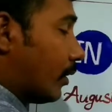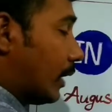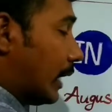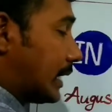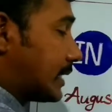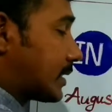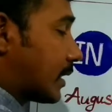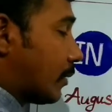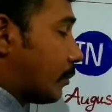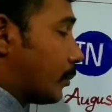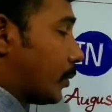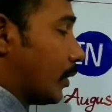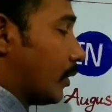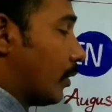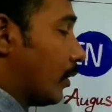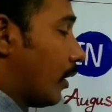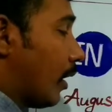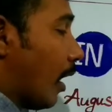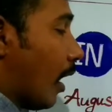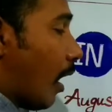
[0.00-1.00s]

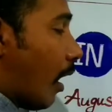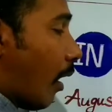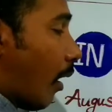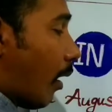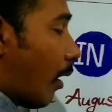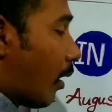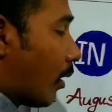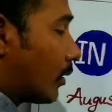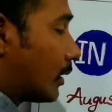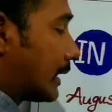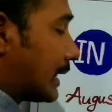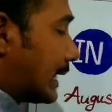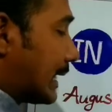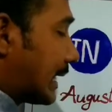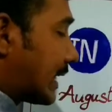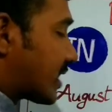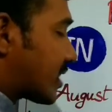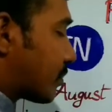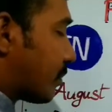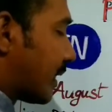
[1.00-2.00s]
Example, on
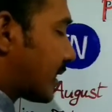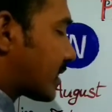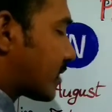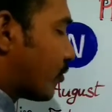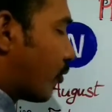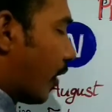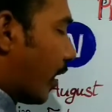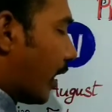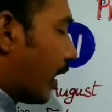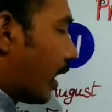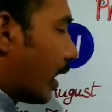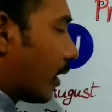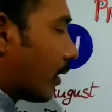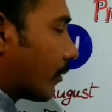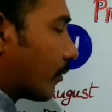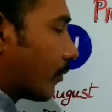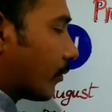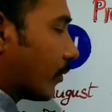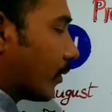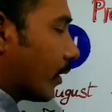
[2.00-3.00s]
Christmas Day,
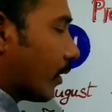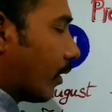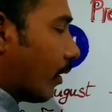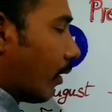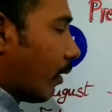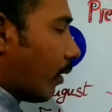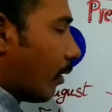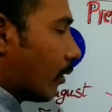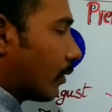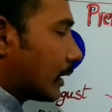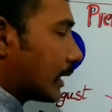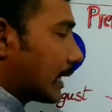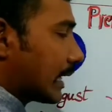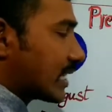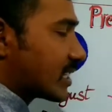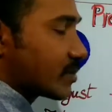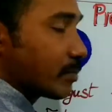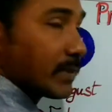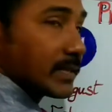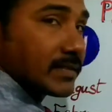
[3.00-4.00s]
on
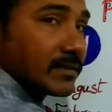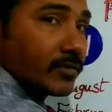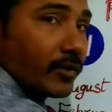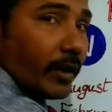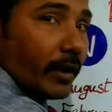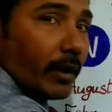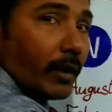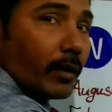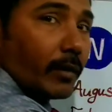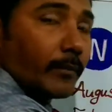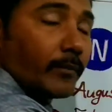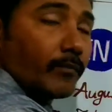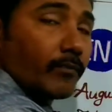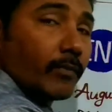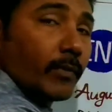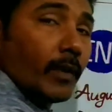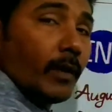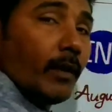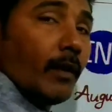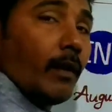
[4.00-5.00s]
Christmas Day,
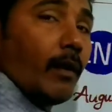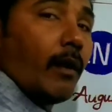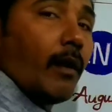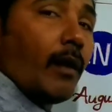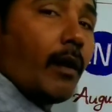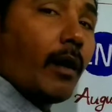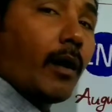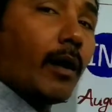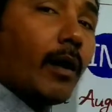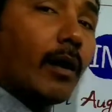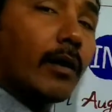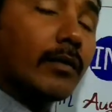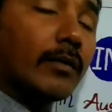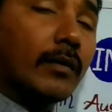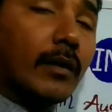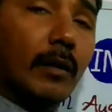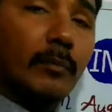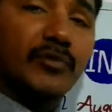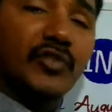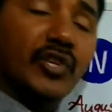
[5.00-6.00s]

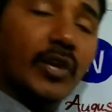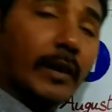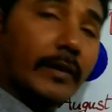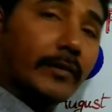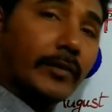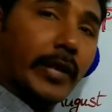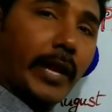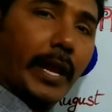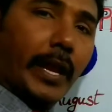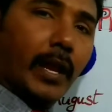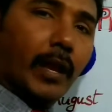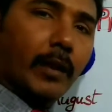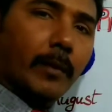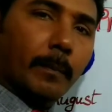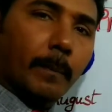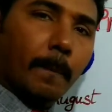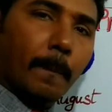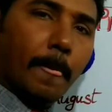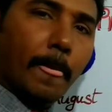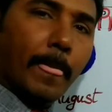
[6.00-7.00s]
on Ramjan
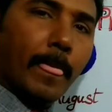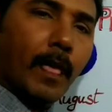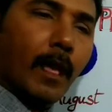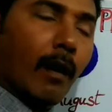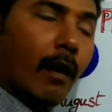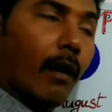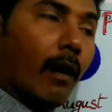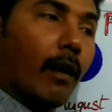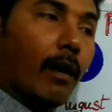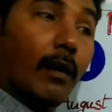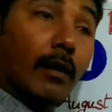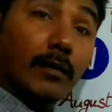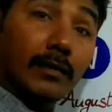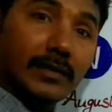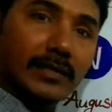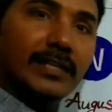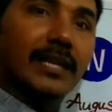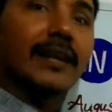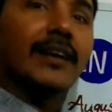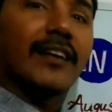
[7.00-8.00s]
Day, on
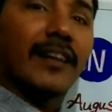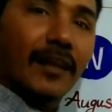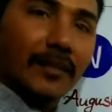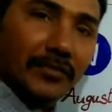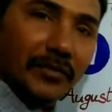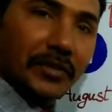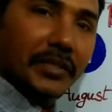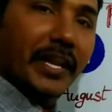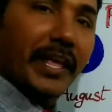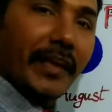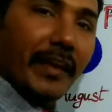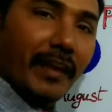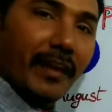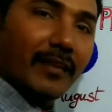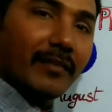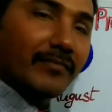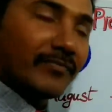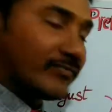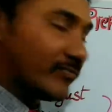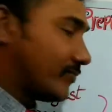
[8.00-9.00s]
Sankranti
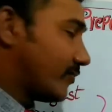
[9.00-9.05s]
Day.